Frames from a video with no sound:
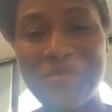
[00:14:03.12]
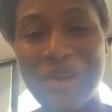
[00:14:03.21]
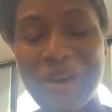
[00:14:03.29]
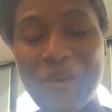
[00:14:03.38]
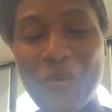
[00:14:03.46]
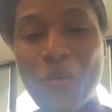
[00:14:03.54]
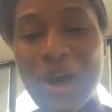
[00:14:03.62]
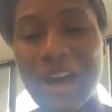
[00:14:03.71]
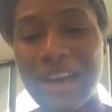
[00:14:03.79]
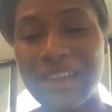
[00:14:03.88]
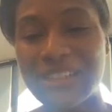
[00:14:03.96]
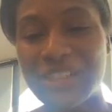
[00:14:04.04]
about
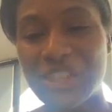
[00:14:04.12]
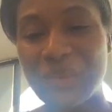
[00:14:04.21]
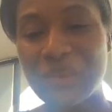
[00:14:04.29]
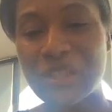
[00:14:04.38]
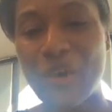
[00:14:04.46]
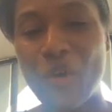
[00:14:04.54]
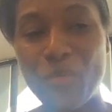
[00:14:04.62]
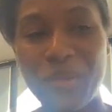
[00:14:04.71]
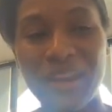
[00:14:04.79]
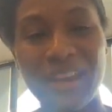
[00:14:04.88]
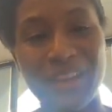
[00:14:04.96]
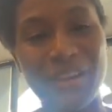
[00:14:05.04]
wines. She was
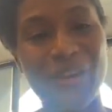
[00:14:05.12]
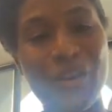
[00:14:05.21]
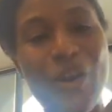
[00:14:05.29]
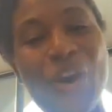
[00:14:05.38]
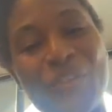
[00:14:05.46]
hoping in her